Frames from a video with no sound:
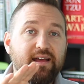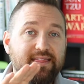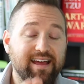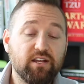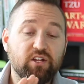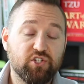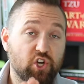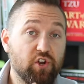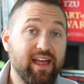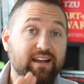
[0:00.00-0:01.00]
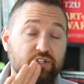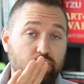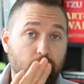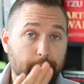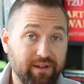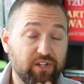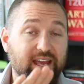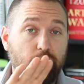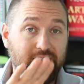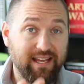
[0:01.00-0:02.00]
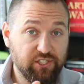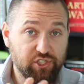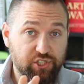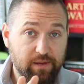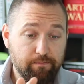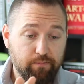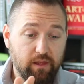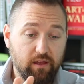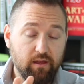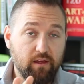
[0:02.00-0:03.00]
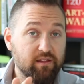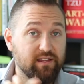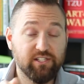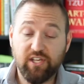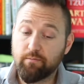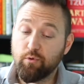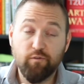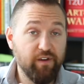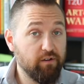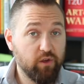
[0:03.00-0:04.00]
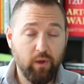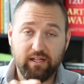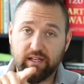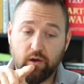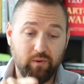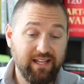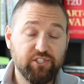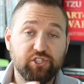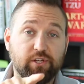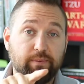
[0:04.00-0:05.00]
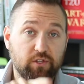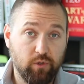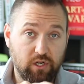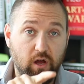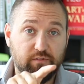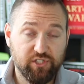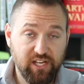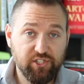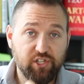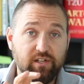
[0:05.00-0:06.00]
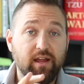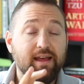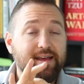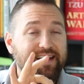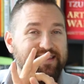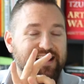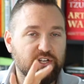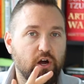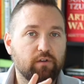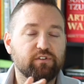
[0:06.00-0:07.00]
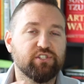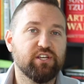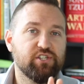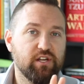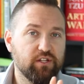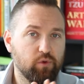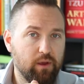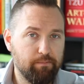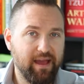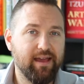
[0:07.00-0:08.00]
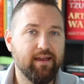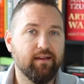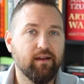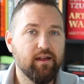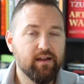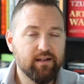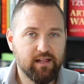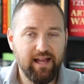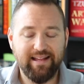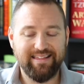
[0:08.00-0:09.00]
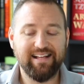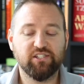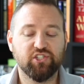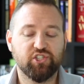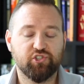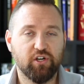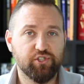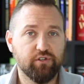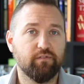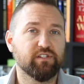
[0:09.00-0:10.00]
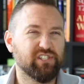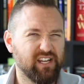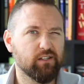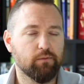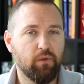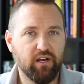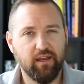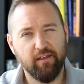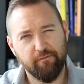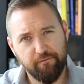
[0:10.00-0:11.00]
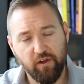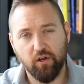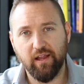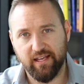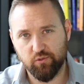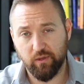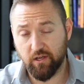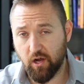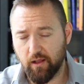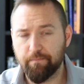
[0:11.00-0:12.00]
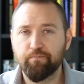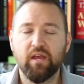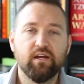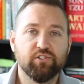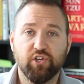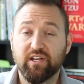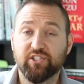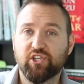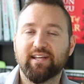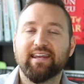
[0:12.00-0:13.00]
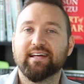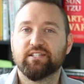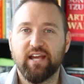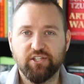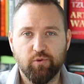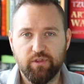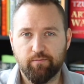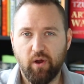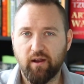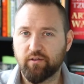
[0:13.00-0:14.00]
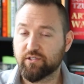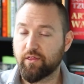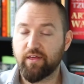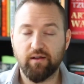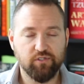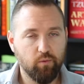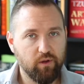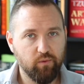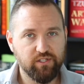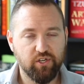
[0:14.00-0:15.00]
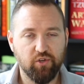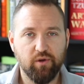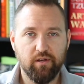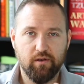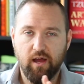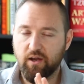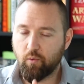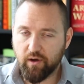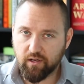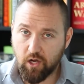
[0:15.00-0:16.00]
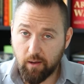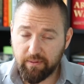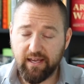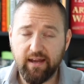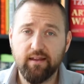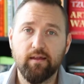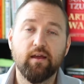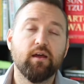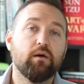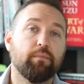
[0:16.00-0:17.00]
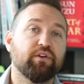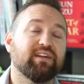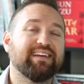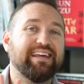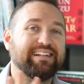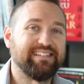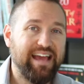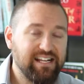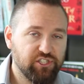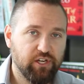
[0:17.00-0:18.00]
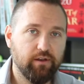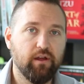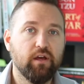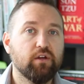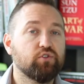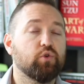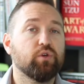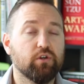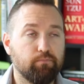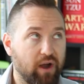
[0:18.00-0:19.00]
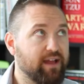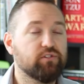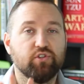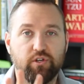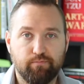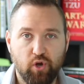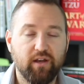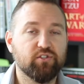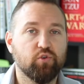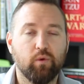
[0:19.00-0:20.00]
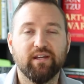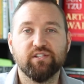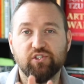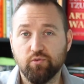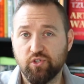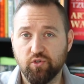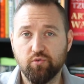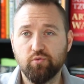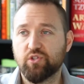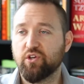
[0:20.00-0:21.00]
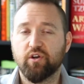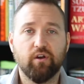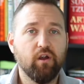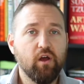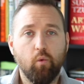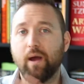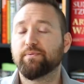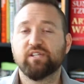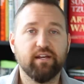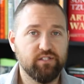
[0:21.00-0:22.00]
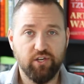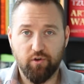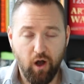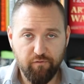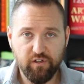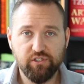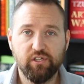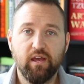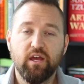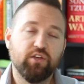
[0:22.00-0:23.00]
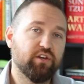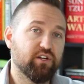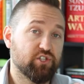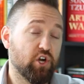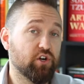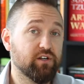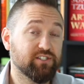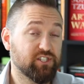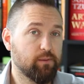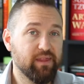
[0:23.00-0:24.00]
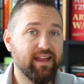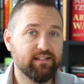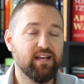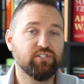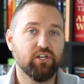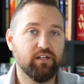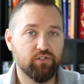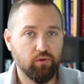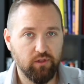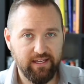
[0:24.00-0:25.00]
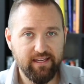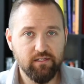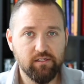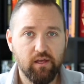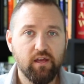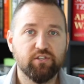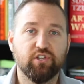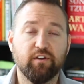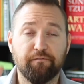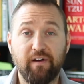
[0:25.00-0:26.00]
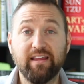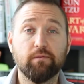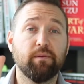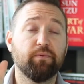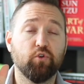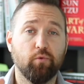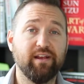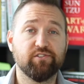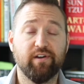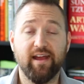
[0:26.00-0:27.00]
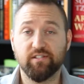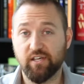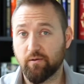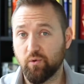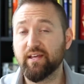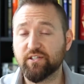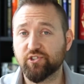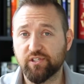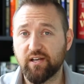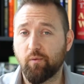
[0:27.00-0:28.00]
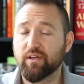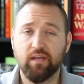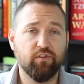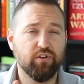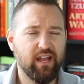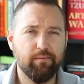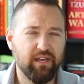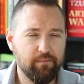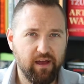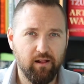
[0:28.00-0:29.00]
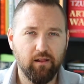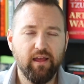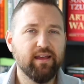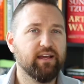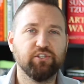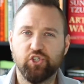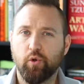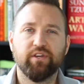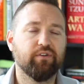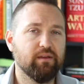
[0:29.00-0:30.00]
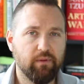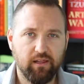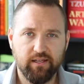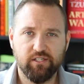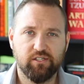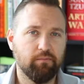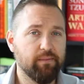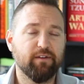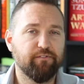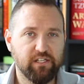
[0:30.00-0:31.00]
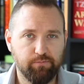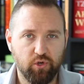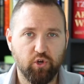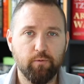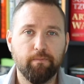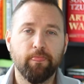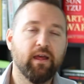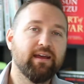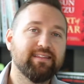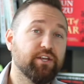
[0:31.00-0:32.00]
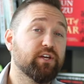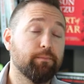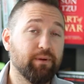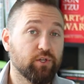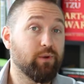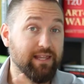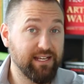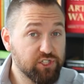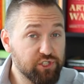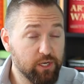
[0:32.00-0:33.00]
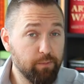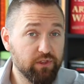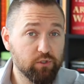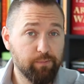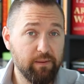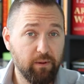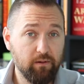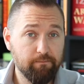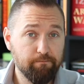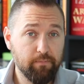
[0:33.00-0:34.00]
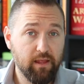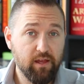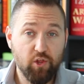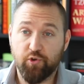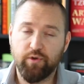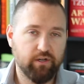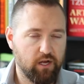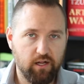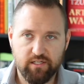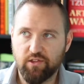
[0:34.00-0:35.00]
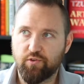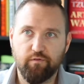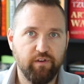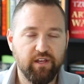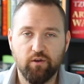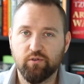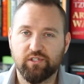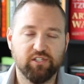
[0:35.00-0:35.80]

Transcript: Then turn that into building a relationship this can move very quickly a relationship into a conversation and that conversation into a paying client. That's the structure of a sales and marketing funnel, I guess we could call it. So you're gonna start getting attention with your product. There's a thousand and one ways to do it. I don't wanna complicate it, but you're gonna get attention to your brand, to your product, to what it is you do, to your website, to your offers. You're gonna turn some of that attention into leads. So you're gonna find the people who raise their hand saying, I'm really interested, I wanna give you your name and email and join your email list and maybe a Facebook group. Then you're gonna build a relationship relationship with those people through your content, through videos.